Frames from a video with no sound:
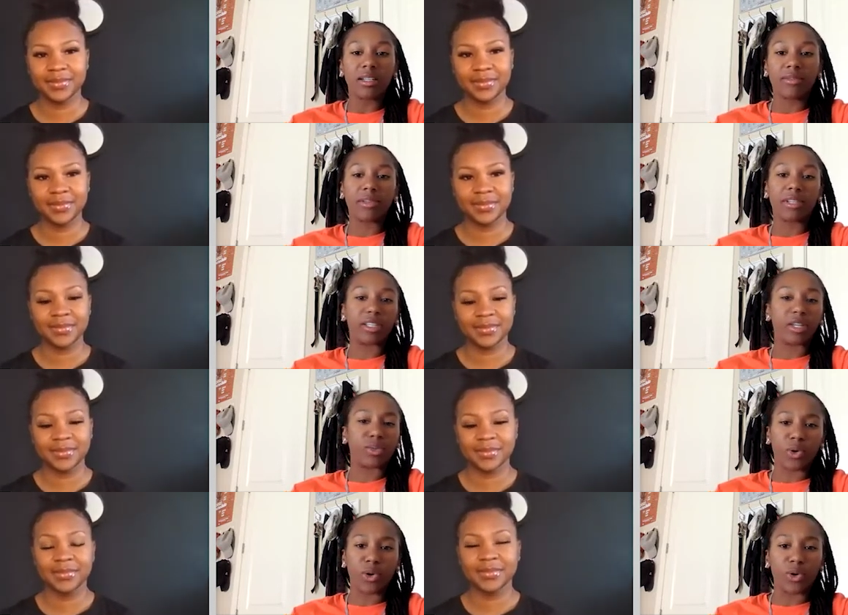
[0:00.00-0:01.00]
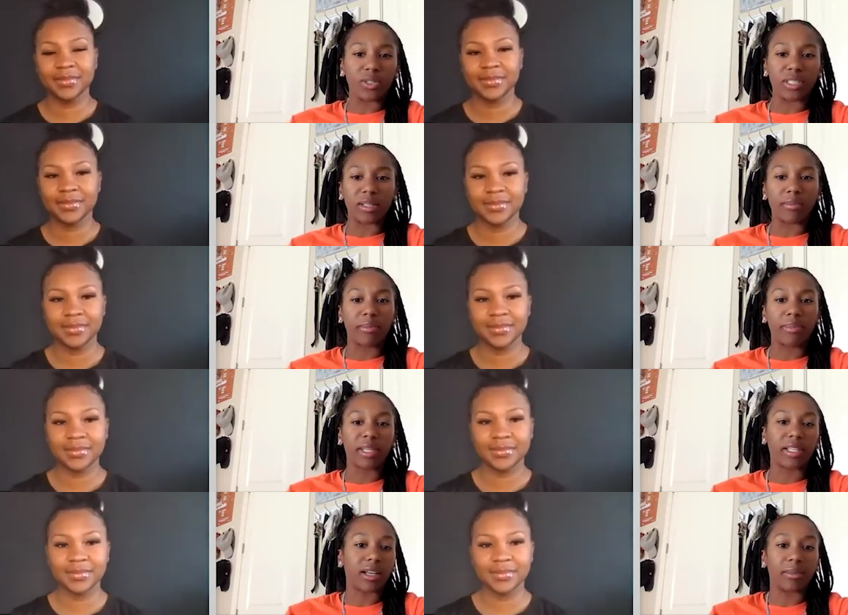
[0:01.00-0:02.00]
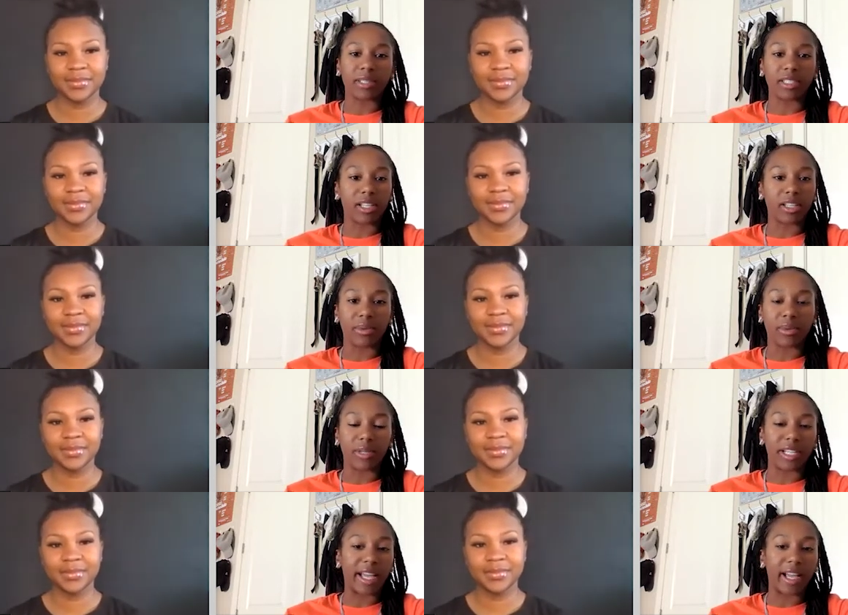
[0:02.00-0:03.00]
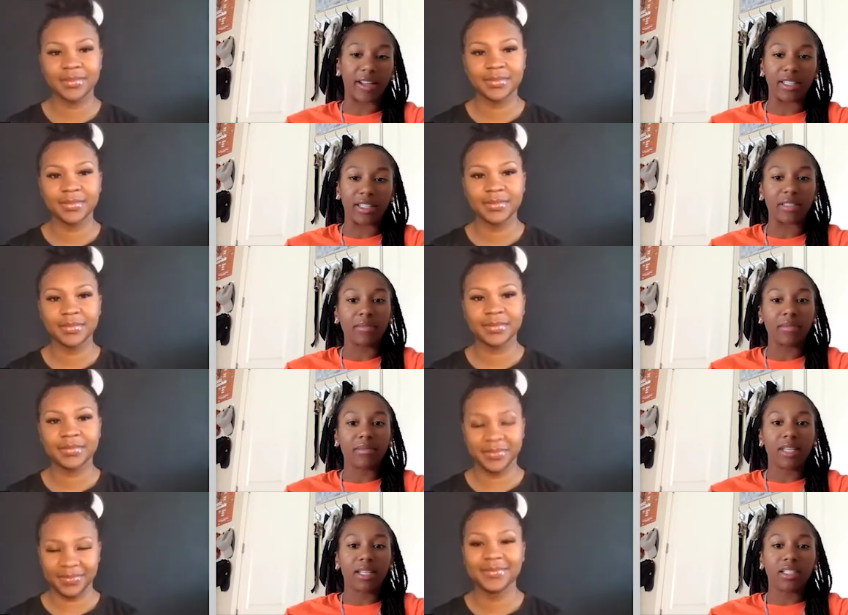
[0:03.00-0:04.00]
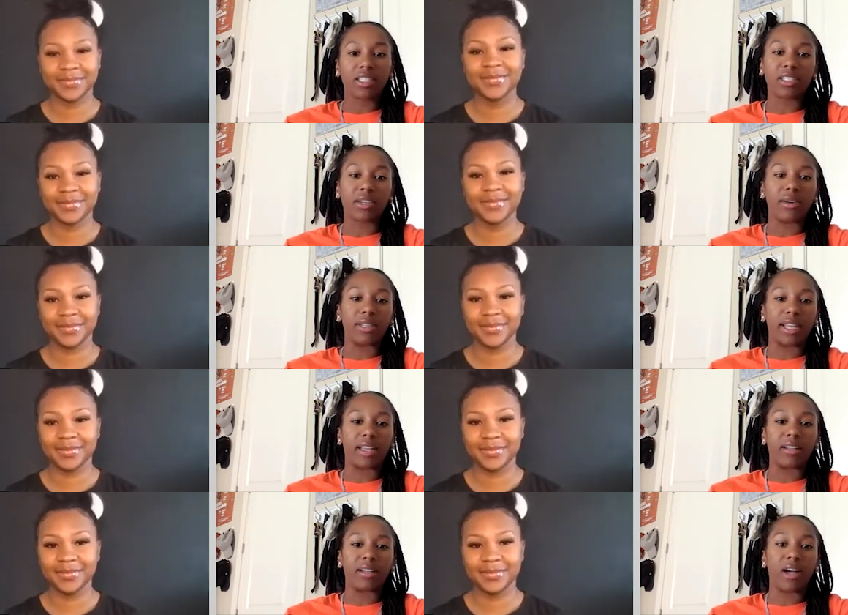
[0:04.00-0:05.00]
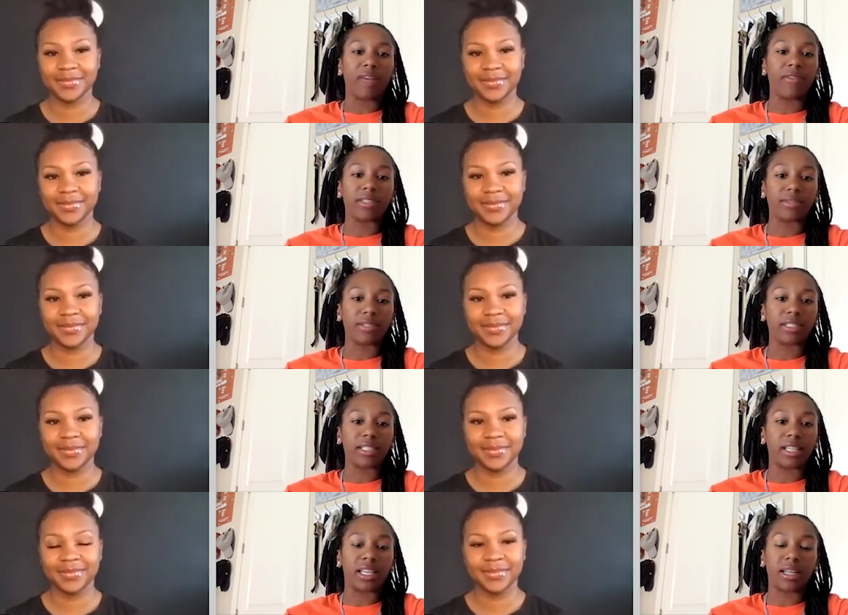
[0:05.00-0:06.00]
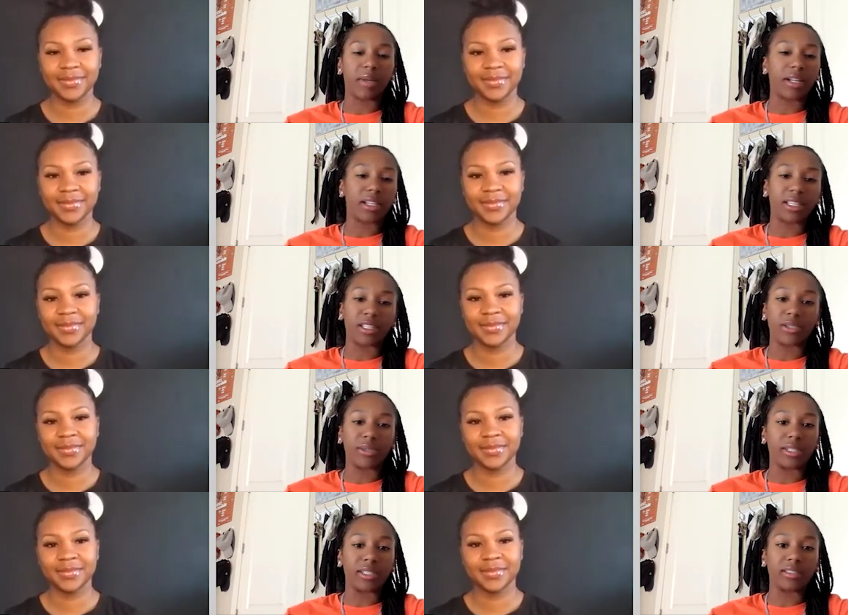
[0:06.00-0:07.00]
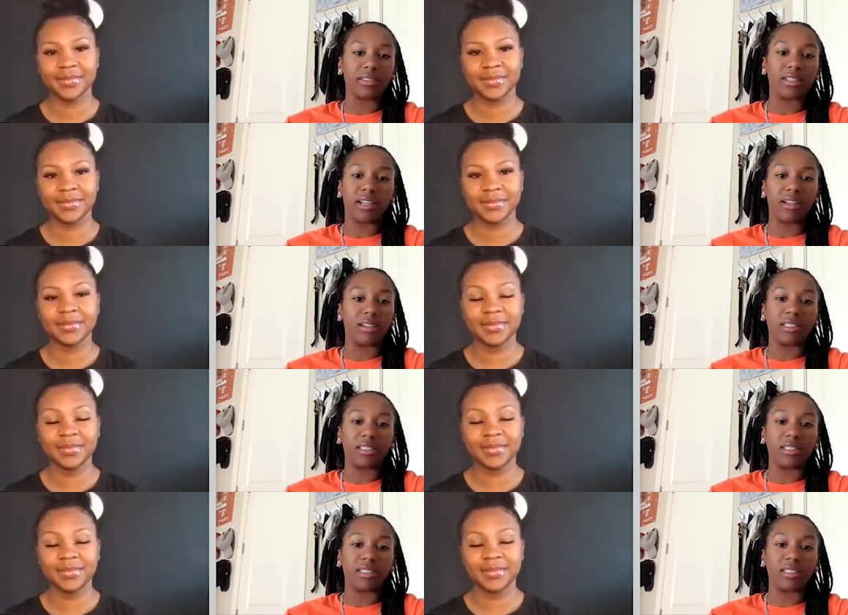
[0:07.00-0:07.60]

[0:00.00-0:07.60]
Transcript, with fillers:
Speaker 1: fill in those roles and pick up each other when we're down, and just knowing that offensively anybody can do it. Uh,